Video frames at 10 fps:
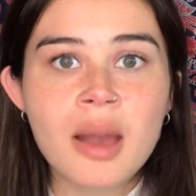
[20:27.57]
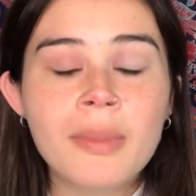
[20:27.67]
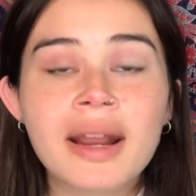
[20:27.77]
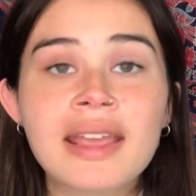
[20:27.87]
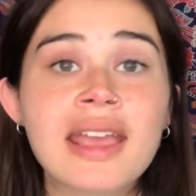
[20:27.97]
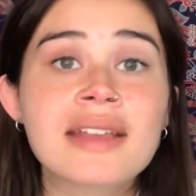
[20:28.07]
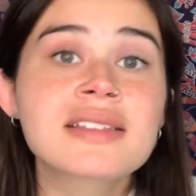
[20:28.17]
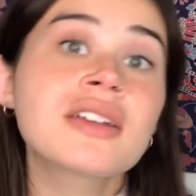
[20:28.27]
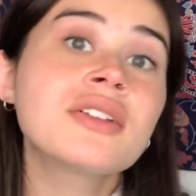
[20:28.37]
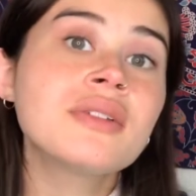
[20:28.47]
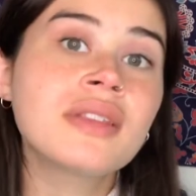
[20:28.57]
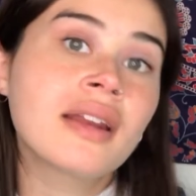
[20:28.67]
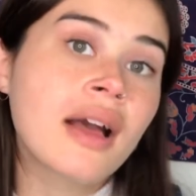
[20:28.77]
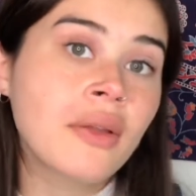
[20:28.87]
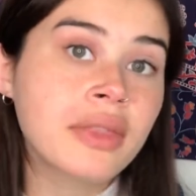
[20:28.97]
But I can tell you that
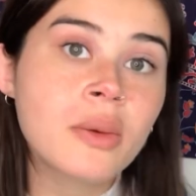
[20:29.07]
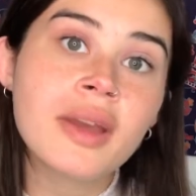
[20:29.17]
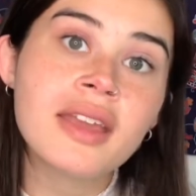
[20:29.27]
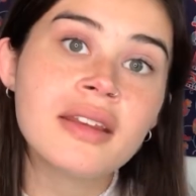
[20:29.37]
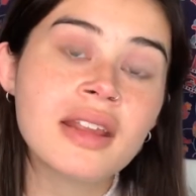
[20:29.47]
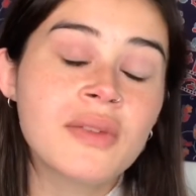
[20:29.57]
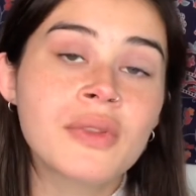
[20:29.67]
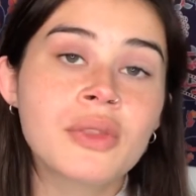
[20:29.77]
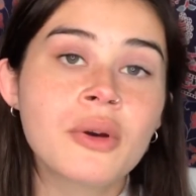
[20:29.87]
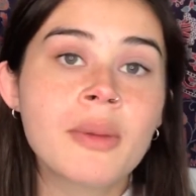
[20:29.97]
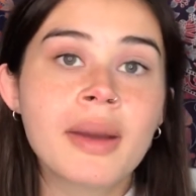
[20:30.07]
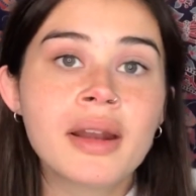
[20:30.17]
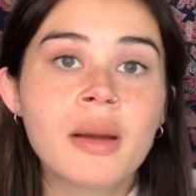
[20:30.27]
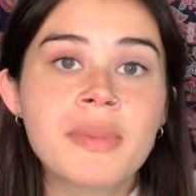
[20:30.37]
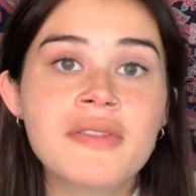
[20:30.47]
a healthy weight, even though it
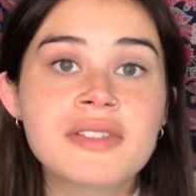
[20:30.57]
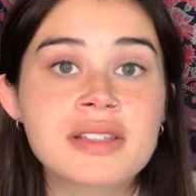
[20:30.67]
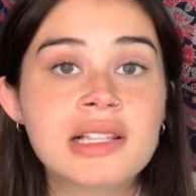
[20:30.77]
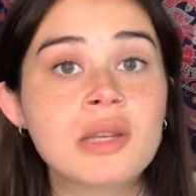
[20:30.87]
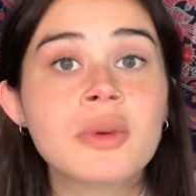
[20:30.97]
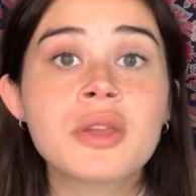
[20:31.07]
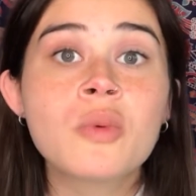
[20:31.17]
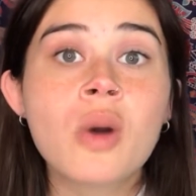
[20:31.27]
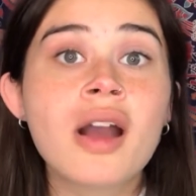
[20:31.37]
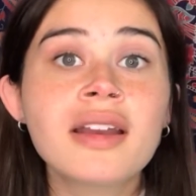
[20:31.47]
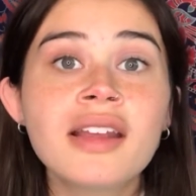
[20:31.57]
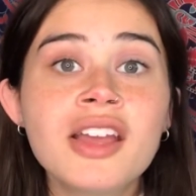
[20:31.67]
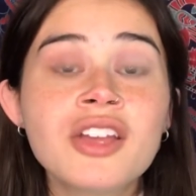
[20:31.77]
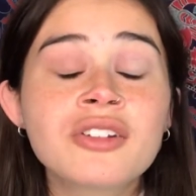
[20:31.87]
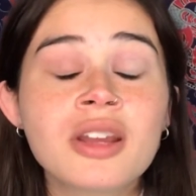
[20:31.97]
might not be physically what you want,
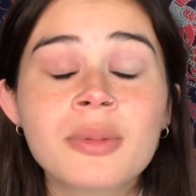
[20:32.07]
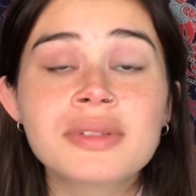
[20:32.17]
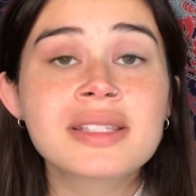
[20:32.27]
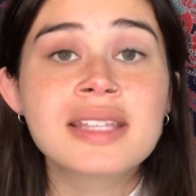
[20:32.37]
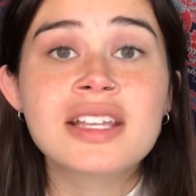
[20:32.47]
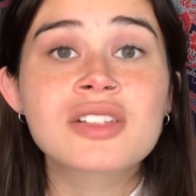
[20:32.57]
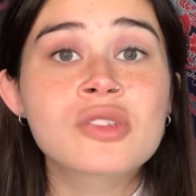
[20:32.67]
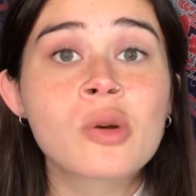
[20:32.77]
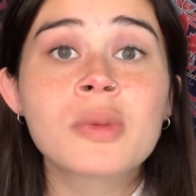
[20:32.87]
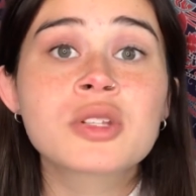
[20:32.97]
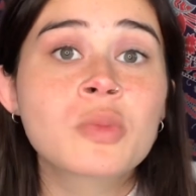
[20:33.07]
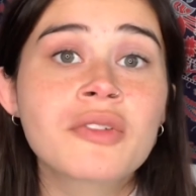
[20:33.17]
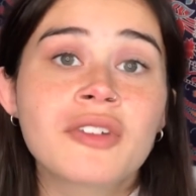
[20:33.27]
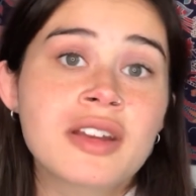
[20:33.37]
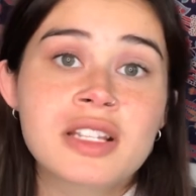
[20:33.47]
you're able to take so much more
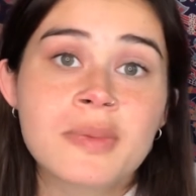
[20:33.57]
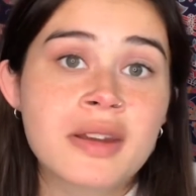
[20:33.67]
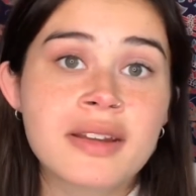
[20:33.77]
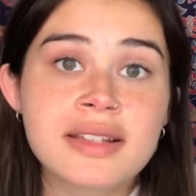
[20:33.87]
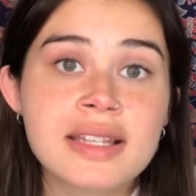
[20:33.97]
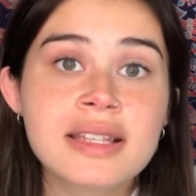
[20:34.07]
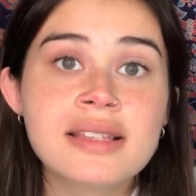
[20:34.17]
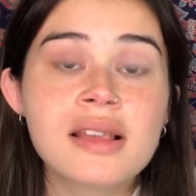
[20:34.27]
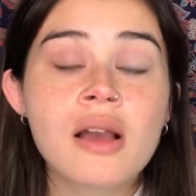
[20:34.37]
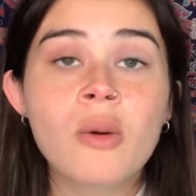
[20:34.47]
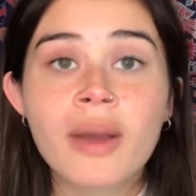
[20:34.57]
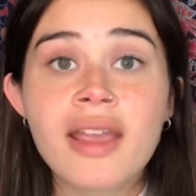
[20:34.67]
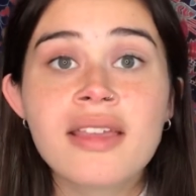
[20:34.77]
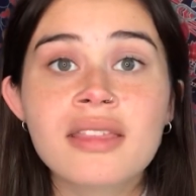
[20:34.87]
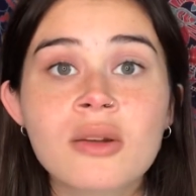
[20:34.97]
fun experiences
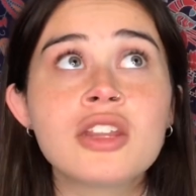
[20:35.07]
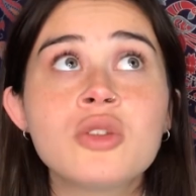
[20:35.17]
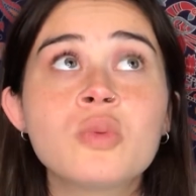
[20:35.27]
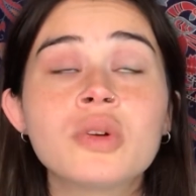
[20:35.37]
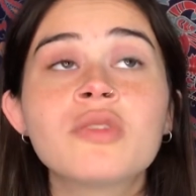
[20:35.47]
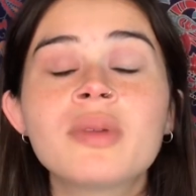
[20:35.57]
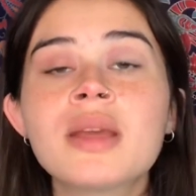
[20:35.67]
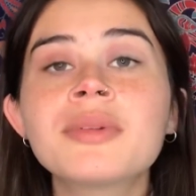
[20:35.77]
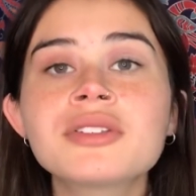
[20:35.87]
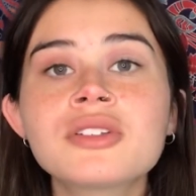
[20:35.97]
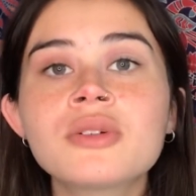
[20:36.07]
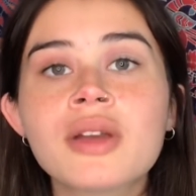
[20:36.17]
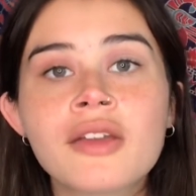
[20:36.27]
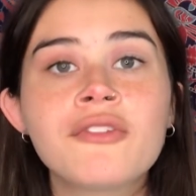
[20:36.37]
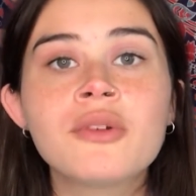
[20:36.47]
away than you would have been able to
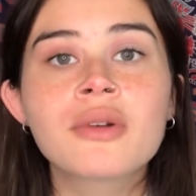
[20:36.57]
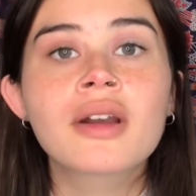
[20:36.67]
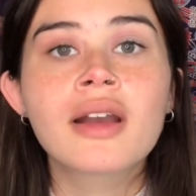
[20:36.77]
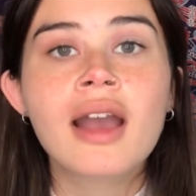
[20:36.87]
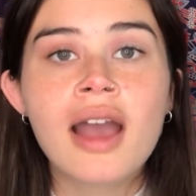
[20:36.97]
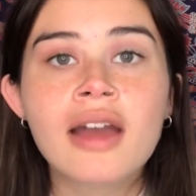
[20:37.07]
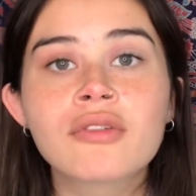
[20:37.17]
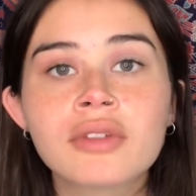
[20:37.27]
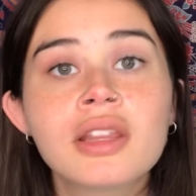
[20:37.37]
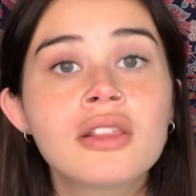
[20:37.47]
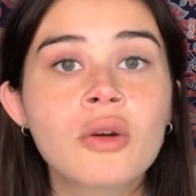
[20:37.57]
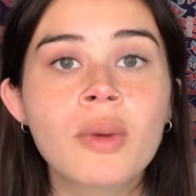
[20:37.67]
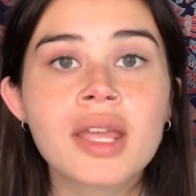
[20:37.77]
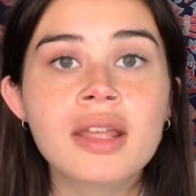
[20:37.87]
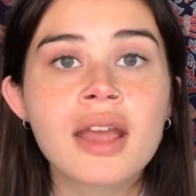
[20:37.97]
if you were at a really low
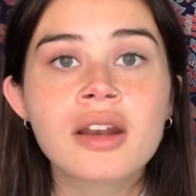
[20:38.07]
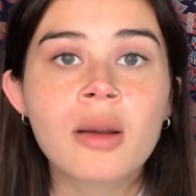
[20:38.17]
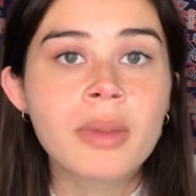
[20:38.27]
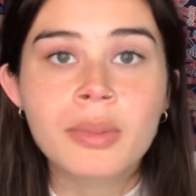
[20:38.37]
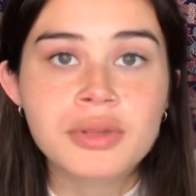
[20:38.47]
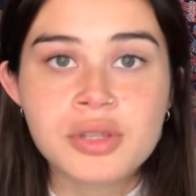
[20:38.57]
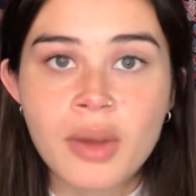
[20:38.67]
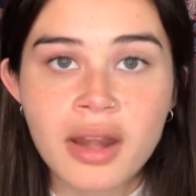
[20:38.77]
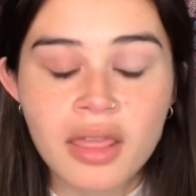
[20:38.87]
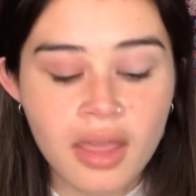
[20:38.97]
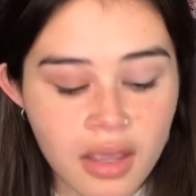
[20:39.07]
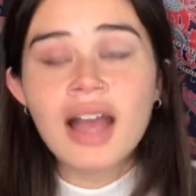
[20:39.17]
weight and not be able to do anything.